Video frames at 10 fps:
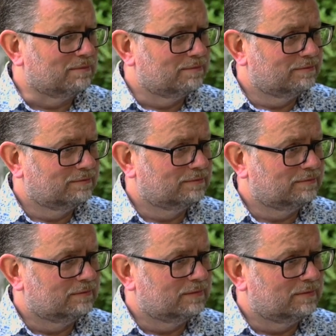I know.
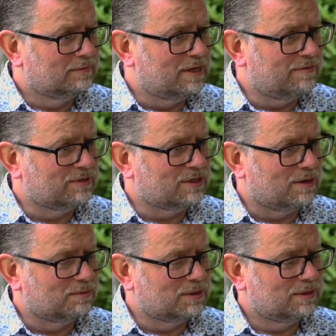Fascism will
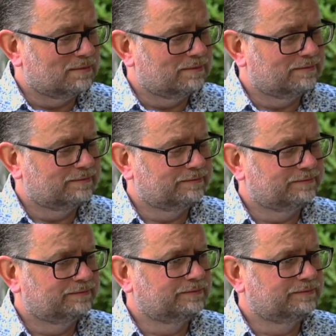never leave.